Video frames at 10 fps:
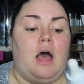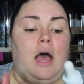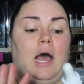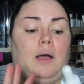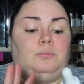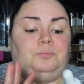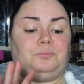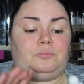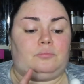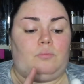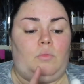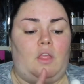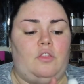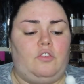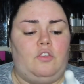good.
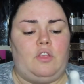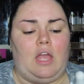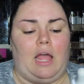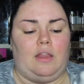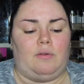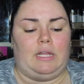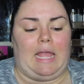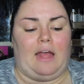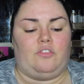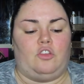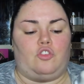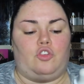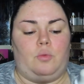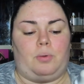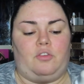This is a hyaluronic acid
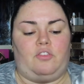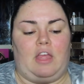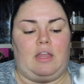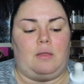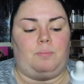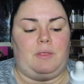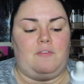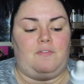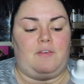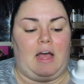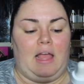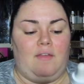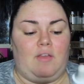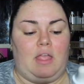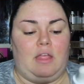2% and
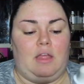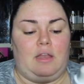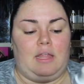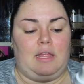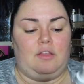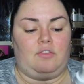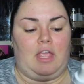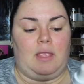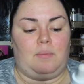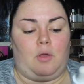B5. It is a